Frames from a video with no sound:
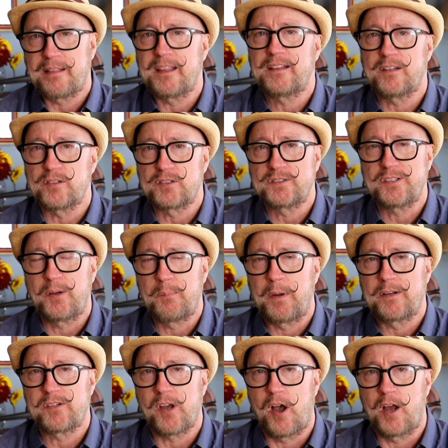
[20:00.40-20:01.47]
I think there's so
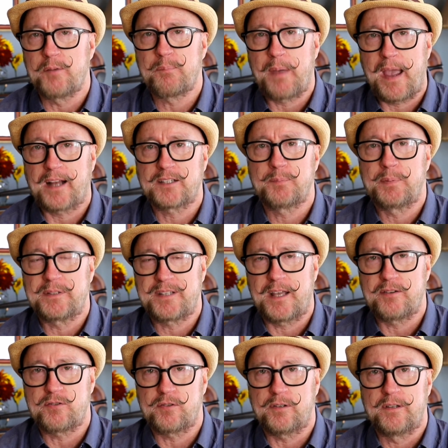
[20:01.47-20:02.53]
much unpacked
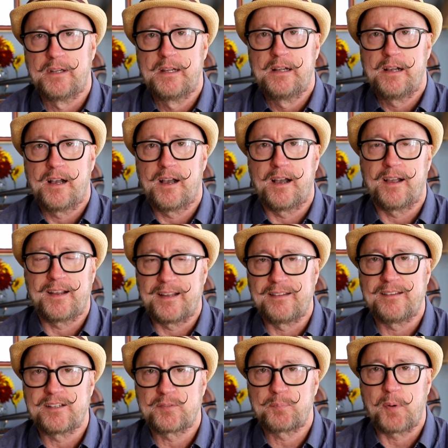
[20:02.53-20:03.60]
potential
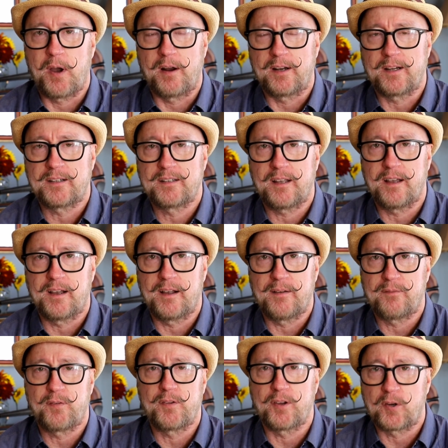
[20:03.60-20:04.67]
in this product
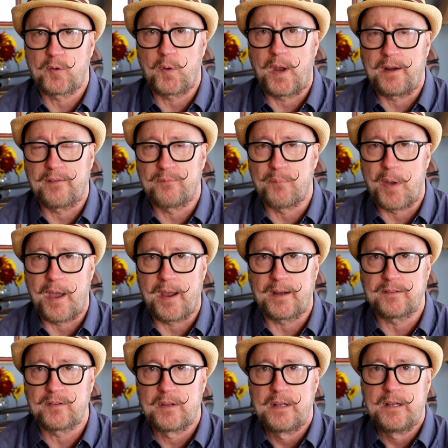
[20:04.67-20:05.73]
for the creative
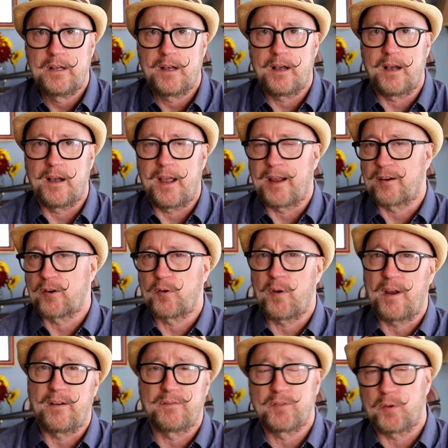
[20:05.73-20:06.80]
mind and
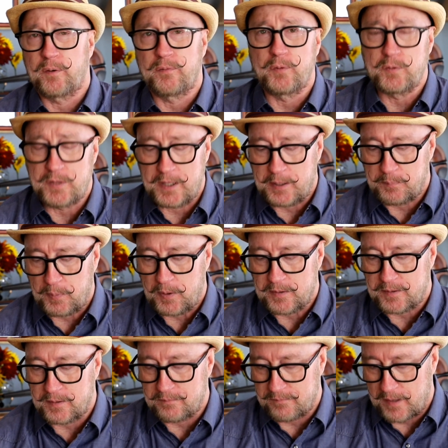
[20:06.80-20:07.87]
creative sort of routine
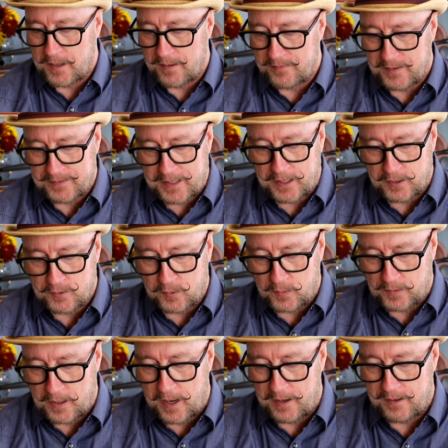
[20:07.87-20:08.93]
person that they could do a
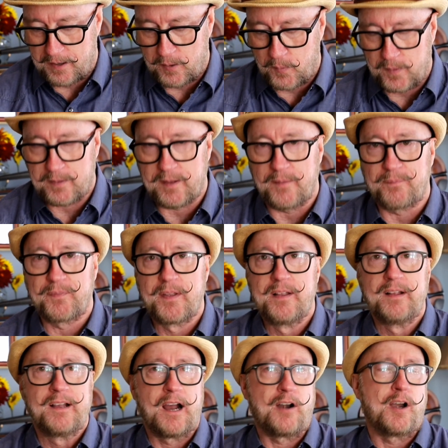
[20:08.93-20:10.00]
lot here with it.
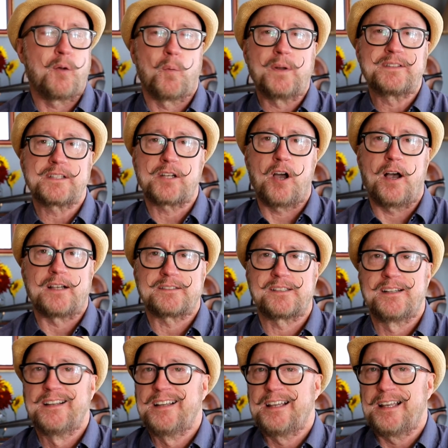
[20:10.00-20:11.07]
All right, what's it
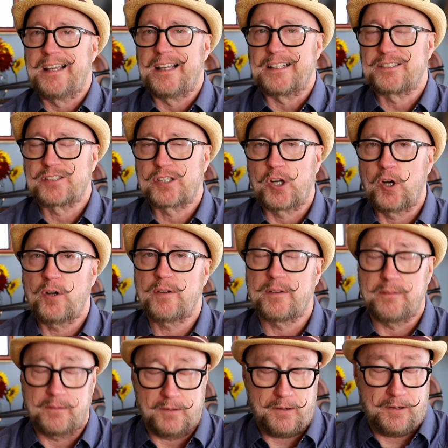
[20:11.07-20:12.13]
cost? It's
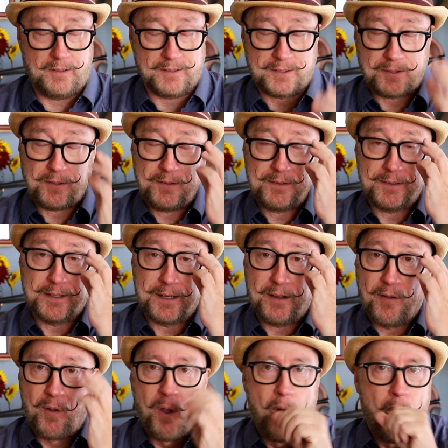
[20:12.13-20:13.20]

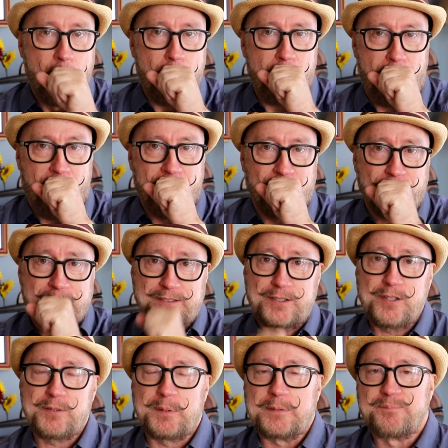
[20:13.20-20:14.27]
currently, oh,
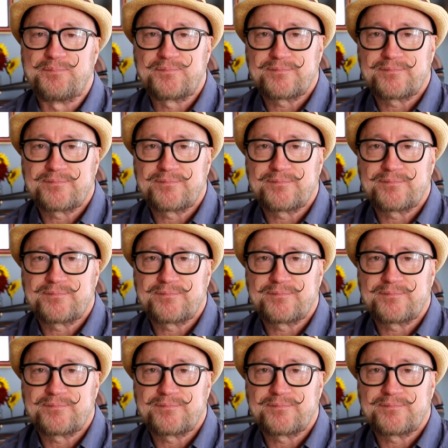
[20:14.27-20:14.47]
excuse me.